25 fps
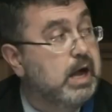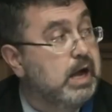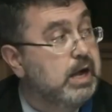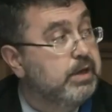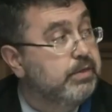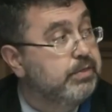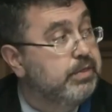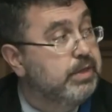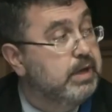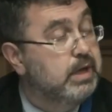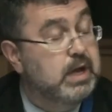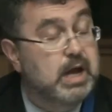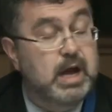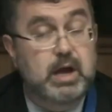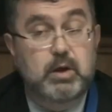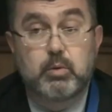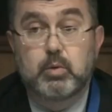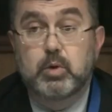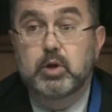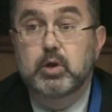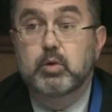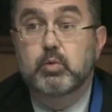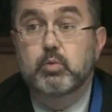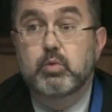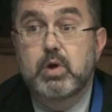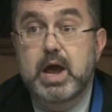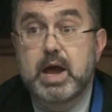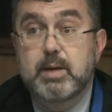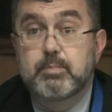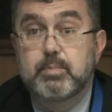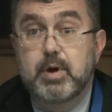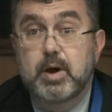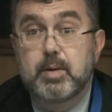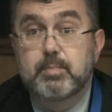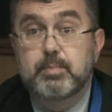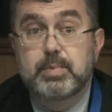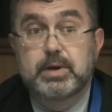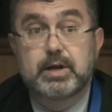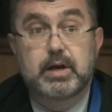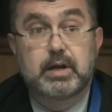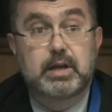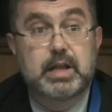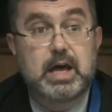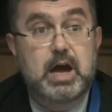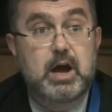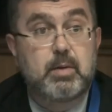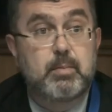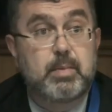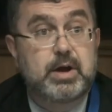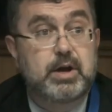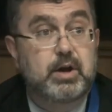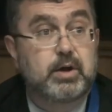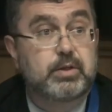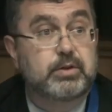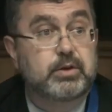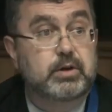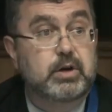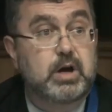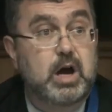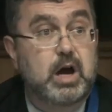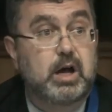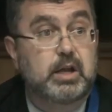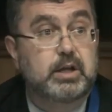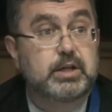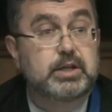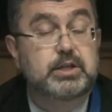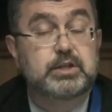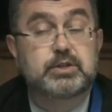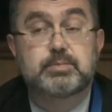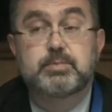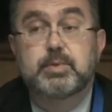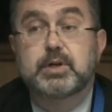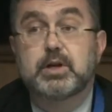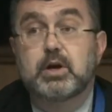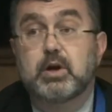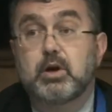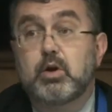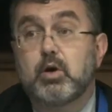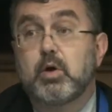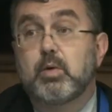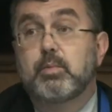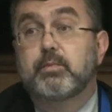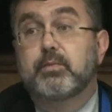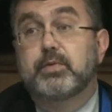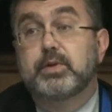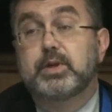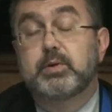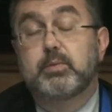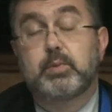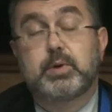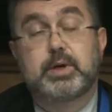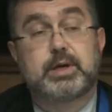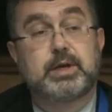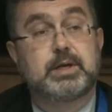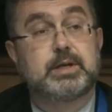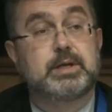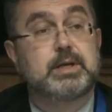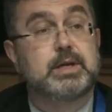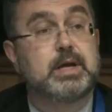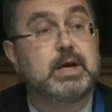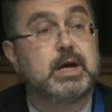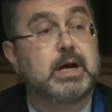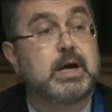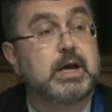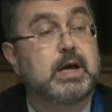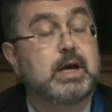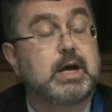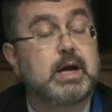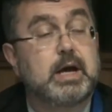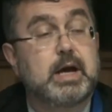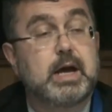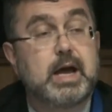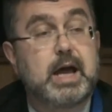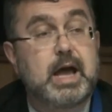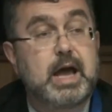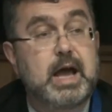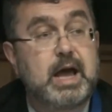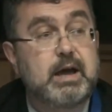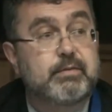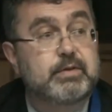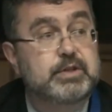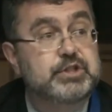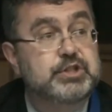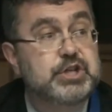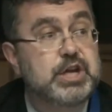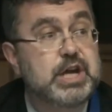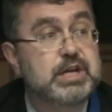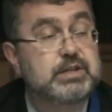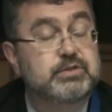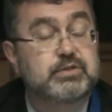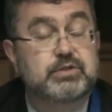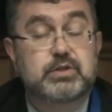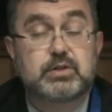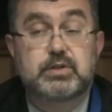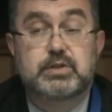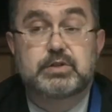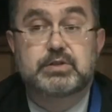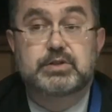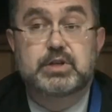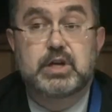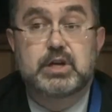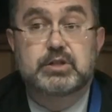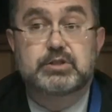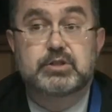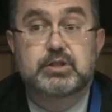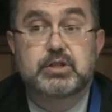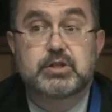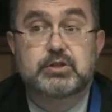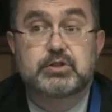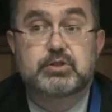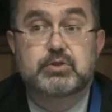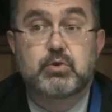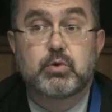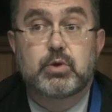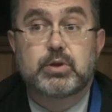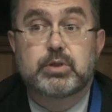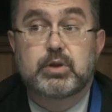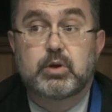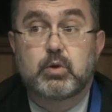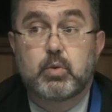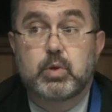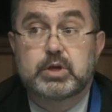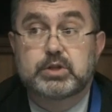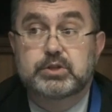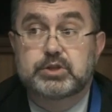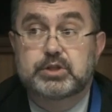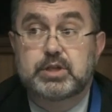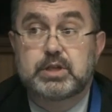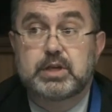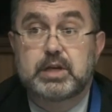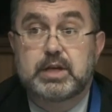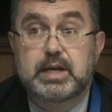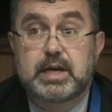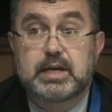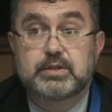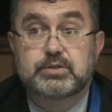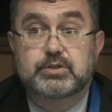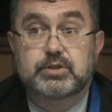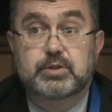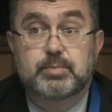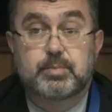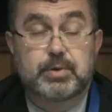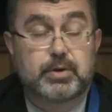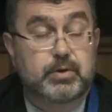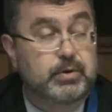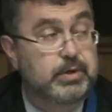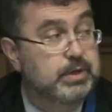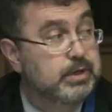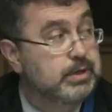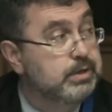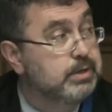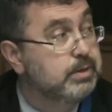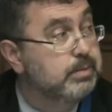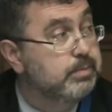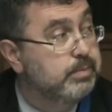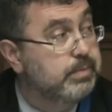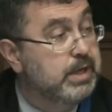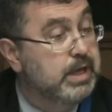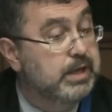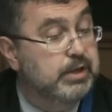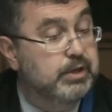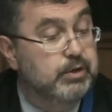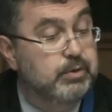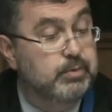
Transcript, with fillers: I think I will wrap up and allow my other colleagues, but uh, hopefully we can uh, have a chance to discuss this during the question and answer period. Thank